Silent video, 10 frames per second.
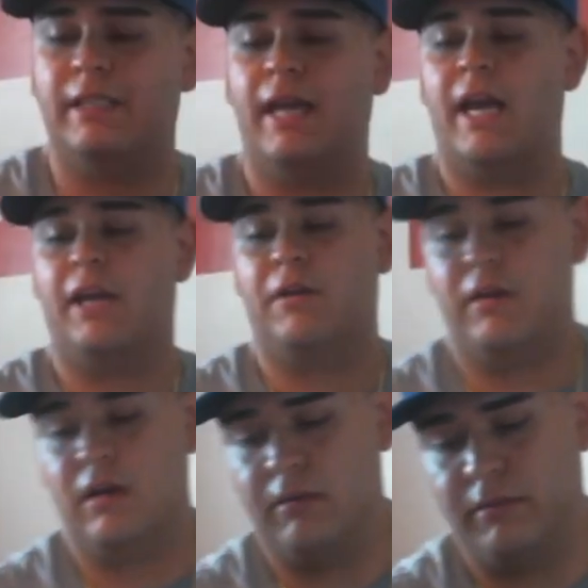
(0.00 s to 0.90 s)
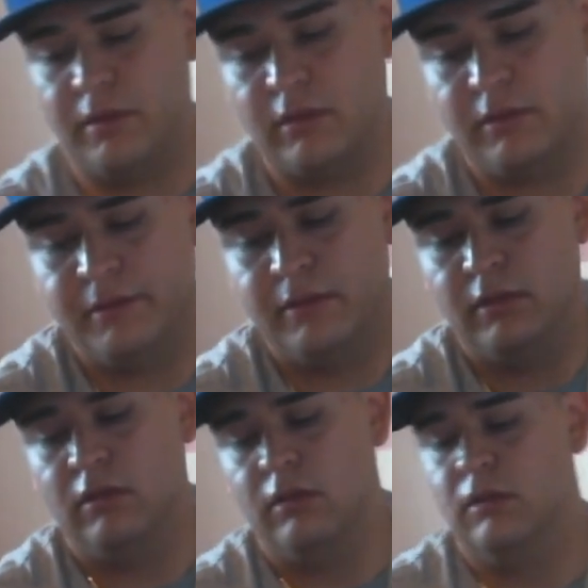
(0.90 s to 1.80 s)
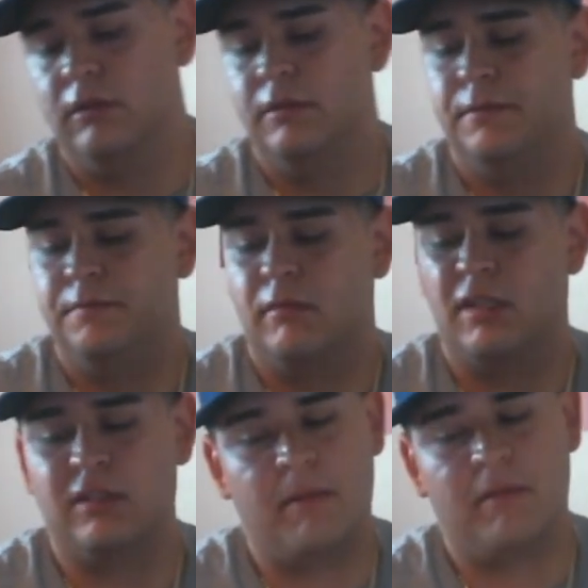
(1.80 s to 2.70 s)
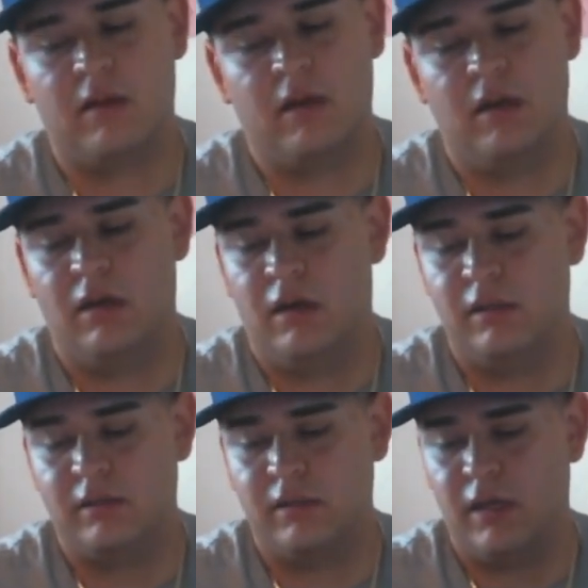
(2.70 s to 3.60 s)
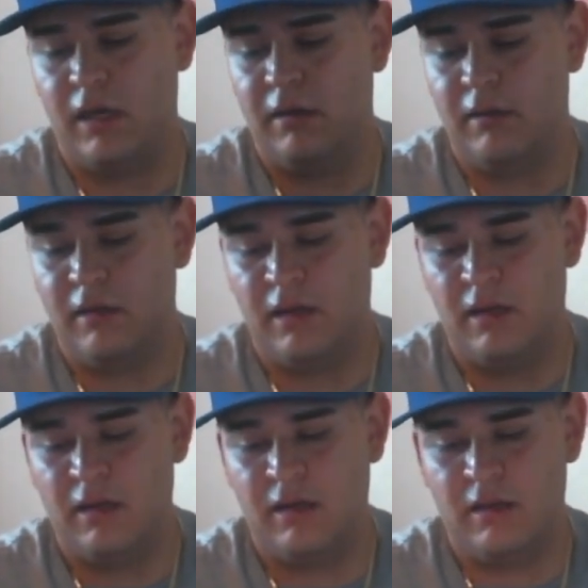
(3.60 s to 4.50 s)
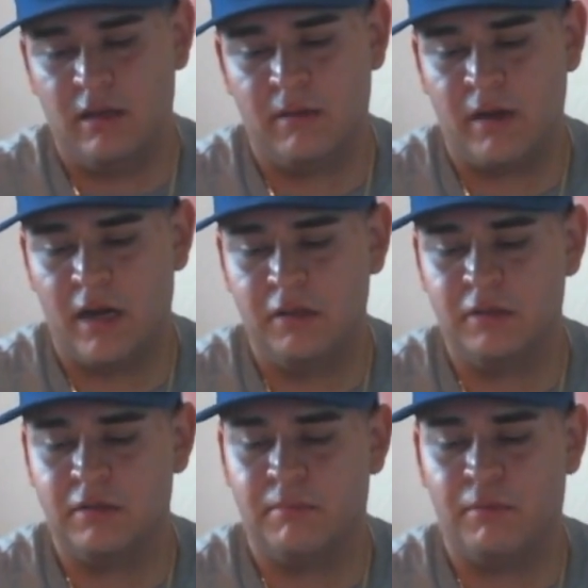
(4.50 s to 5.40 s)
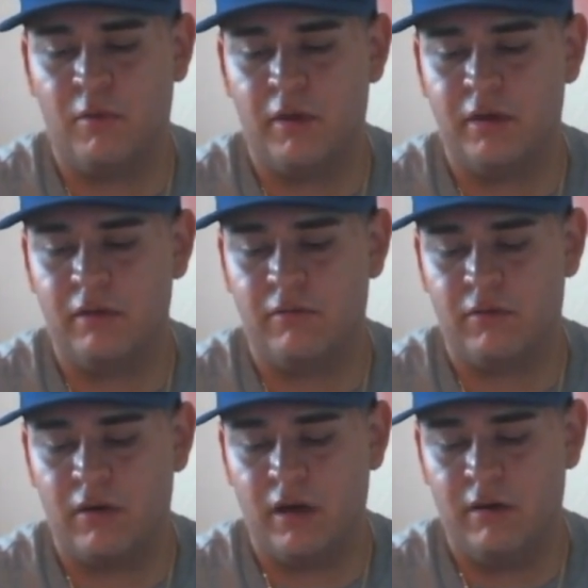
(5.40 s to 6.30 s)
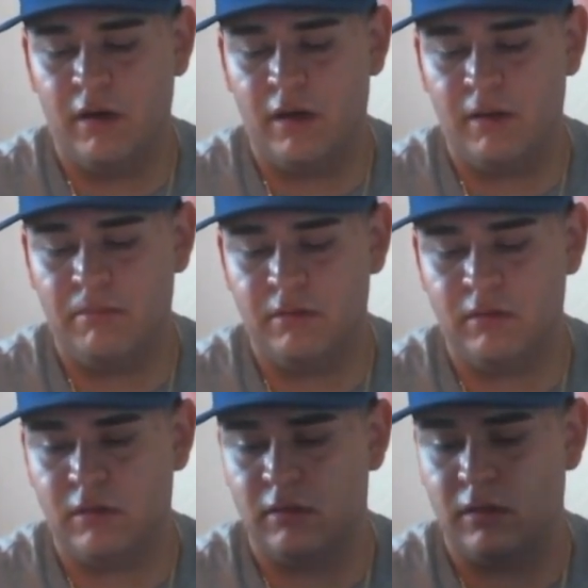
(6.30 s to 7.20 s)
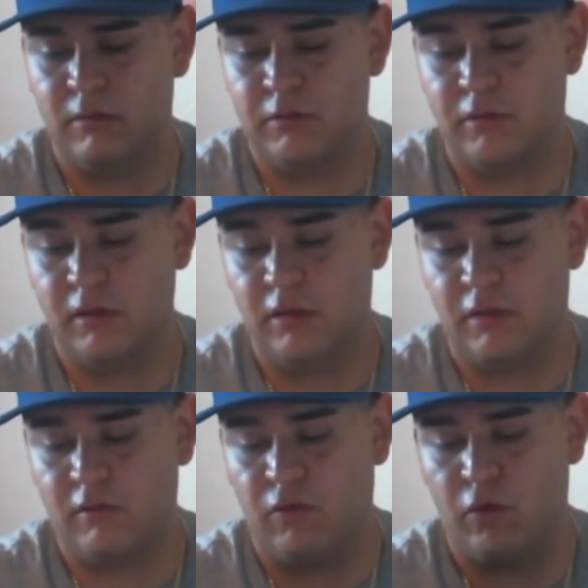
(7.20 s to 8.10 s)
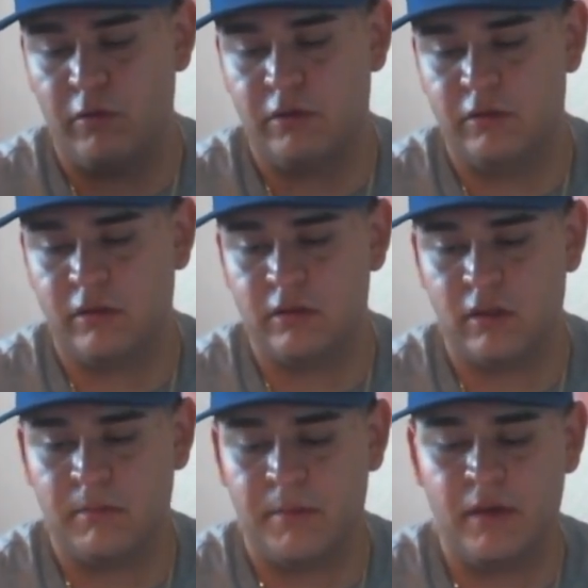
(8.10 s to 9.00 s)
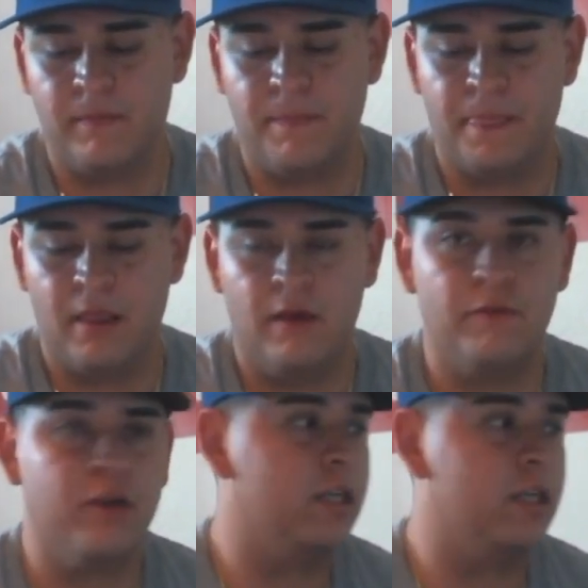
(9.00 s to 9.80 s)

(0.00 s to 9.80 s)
accurate numbers. Because I'm honestly, I'm kind of disappointed for how it happened, because I was really looking forward to. Because I mean, if you guys